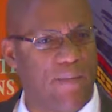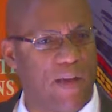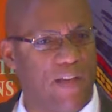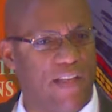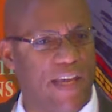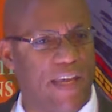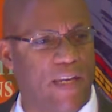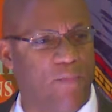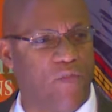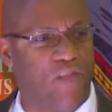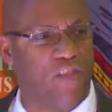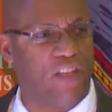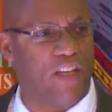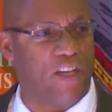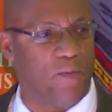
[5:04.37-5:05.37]
my diet up
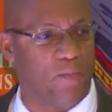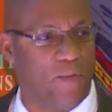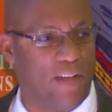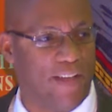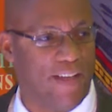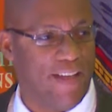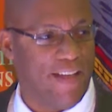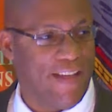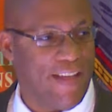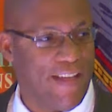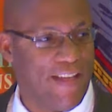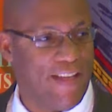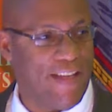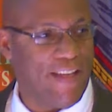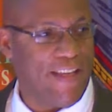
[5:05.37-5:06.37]
some
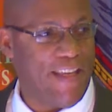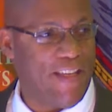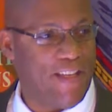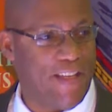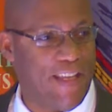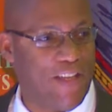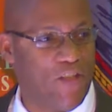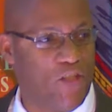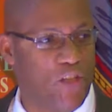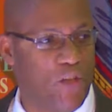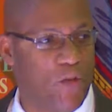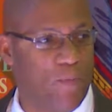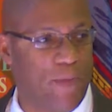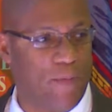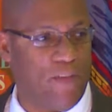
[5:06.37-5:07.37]
and eat less
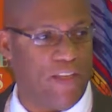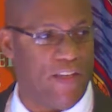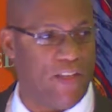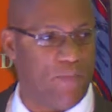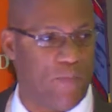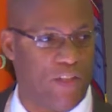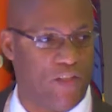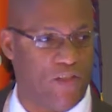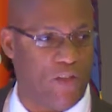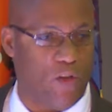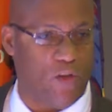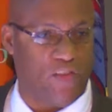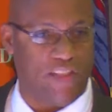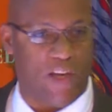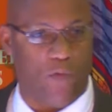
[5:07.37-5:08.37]
sugar, maybe eat as much
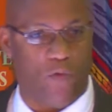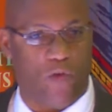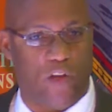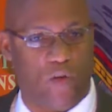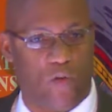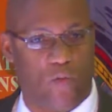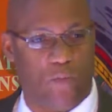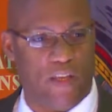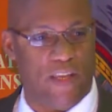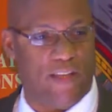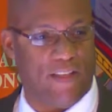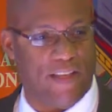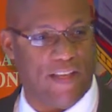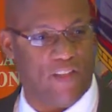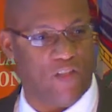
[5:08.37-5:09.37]
salt as I want, or eat
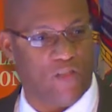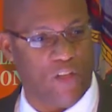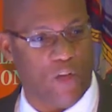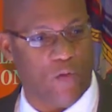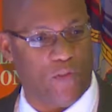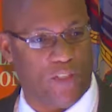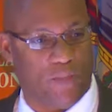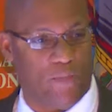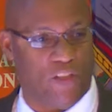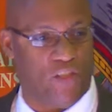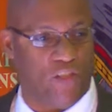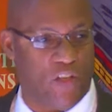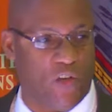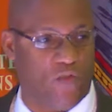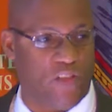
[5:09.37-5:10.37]
less salt and as much
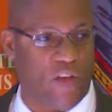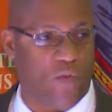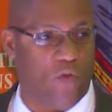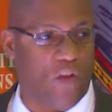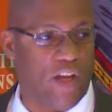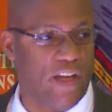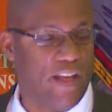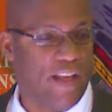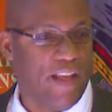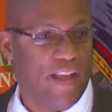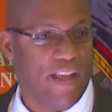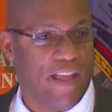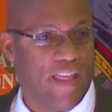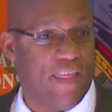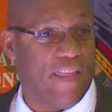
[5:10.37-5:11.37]
sugar as I want,
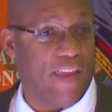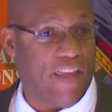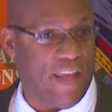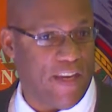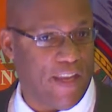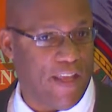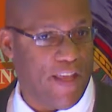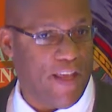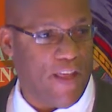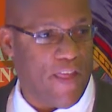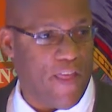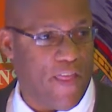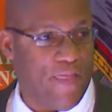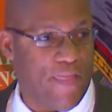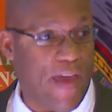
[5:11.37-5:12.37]
then
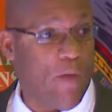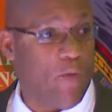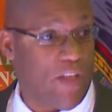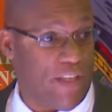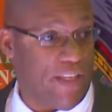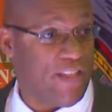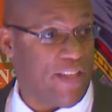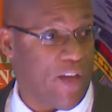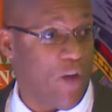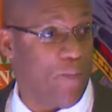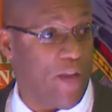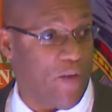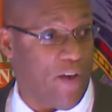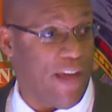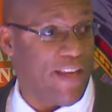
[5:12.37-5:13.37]
that will at least help
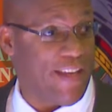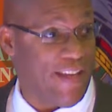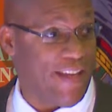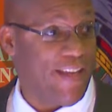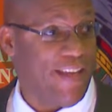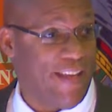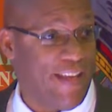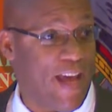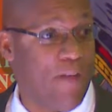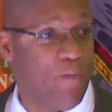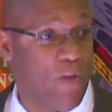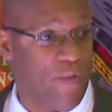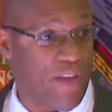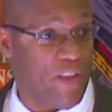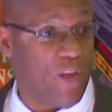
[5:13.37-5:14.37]
me, right? I'm
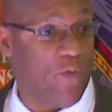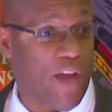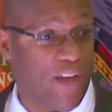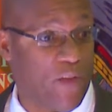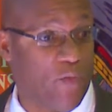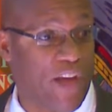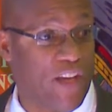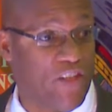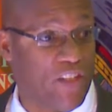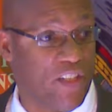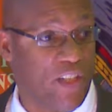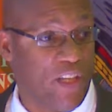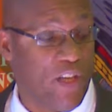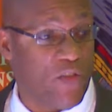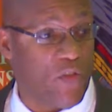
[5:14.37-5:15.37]
moving in the right direction.
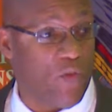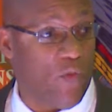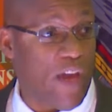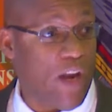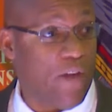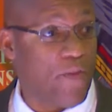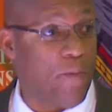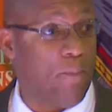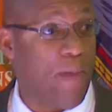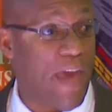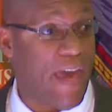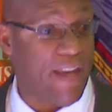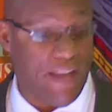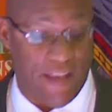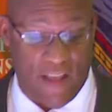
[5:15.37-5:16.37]
So right off the
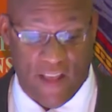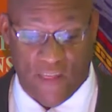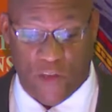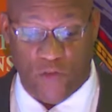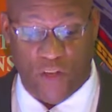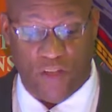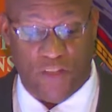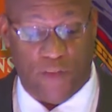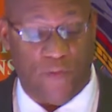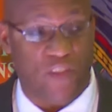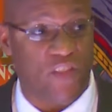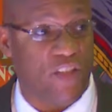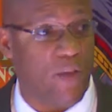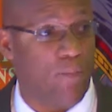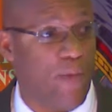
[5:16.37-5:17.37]
bat, there's a difference
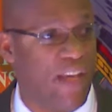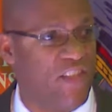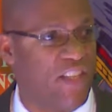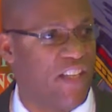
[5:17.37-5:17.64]
in the basic